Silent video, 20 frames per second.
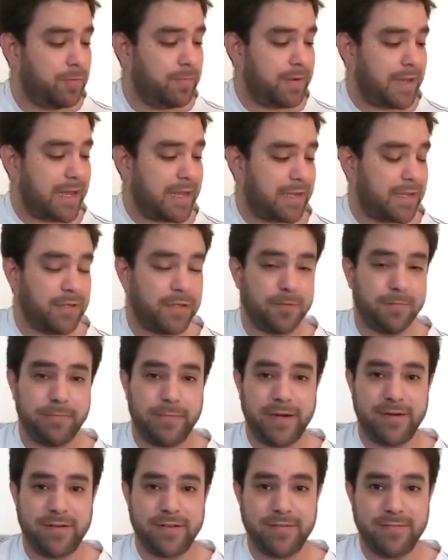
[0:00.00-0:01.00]
back and
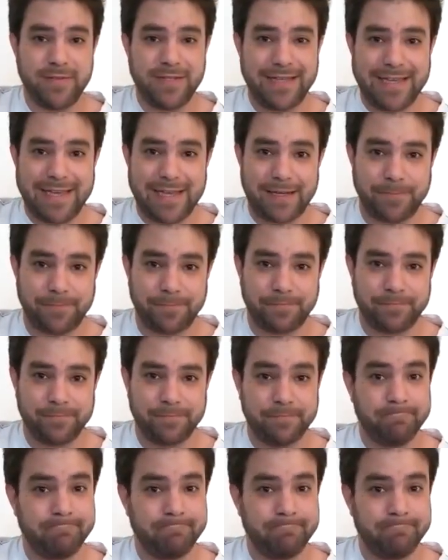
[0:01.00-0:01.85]
compare them again.